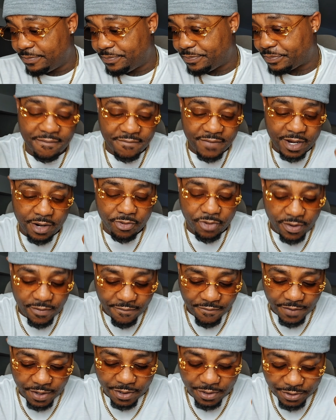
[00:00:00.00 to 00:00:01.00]
My very
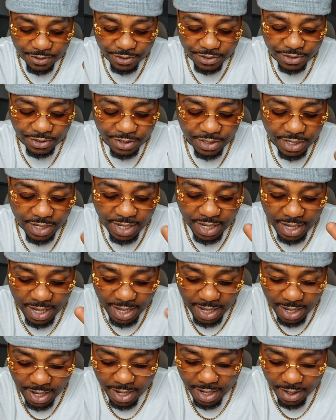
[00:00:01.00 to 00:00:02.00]
first
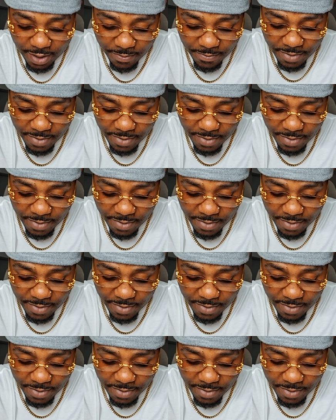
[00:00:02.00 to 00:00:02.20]
Air